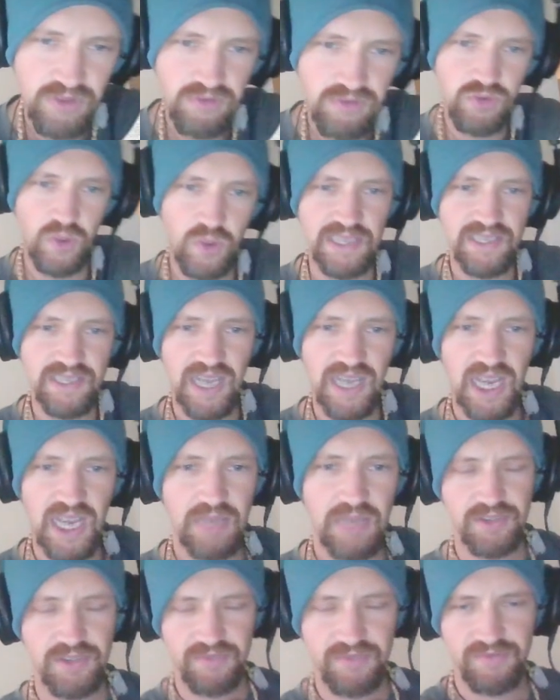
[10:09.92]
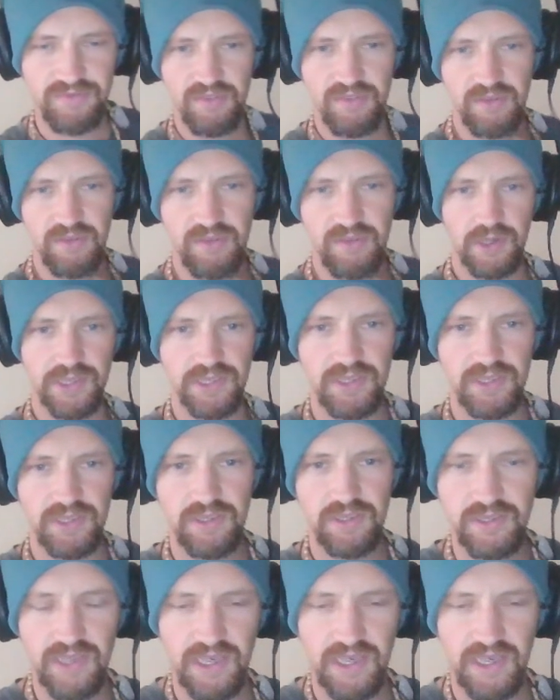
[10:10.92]
20 times a
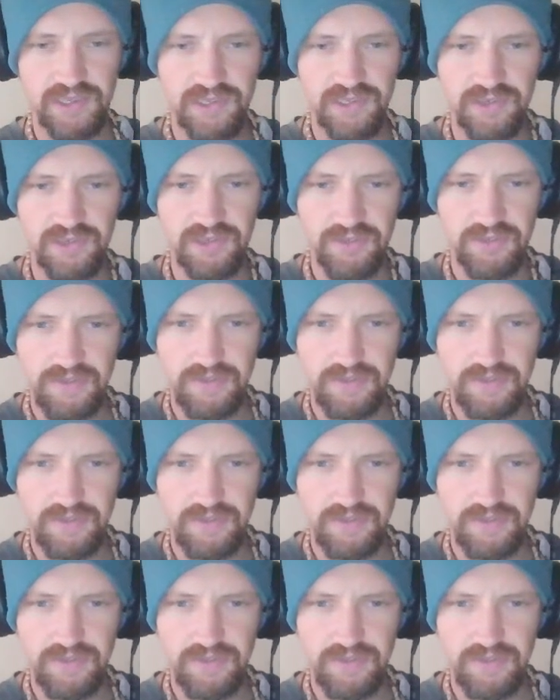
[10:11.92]
person size.